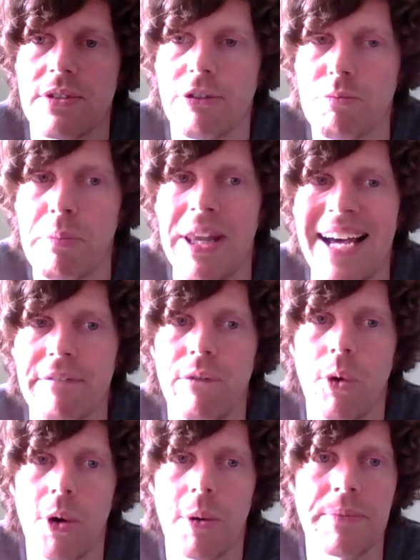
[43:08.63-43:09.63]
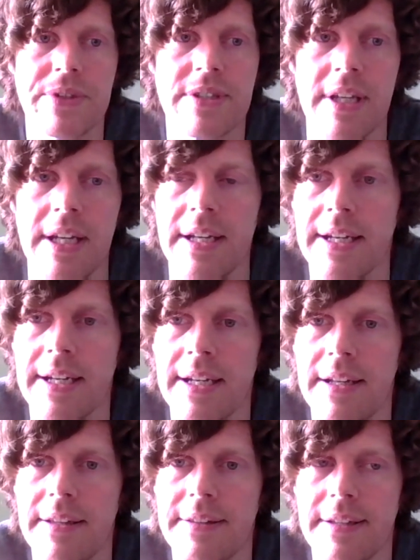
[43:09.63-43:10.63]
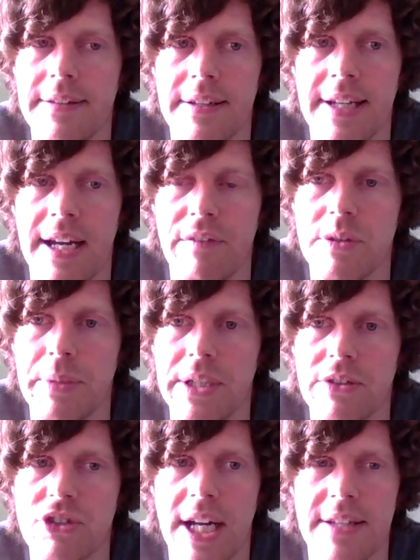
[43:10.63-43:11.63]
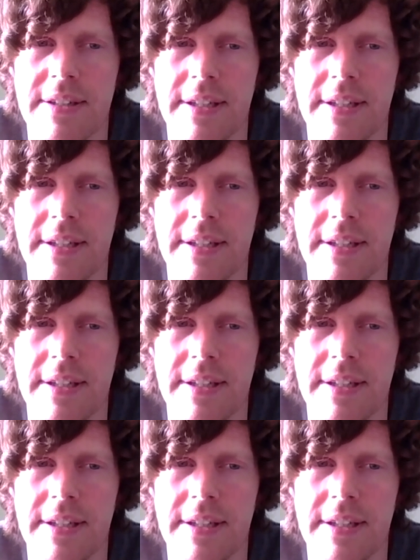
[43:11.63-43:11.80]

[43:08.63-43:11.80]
those platforms uh, that that have to build chats.